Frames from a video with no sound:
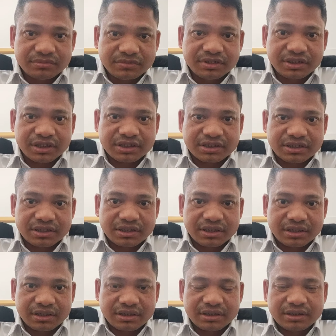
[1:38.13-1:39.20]
Yes.
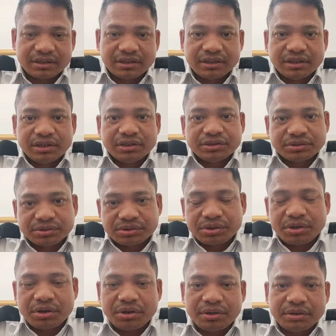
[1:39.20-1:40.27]

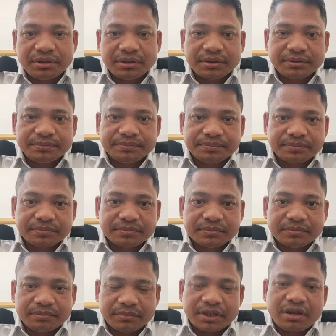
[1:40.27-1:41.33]
So,
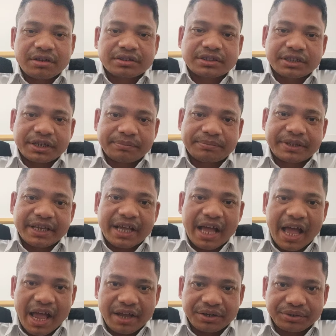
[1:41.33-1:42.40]
because if they
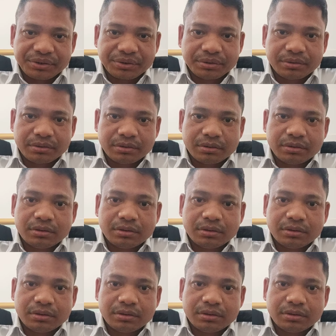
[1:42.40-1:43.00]
hire you,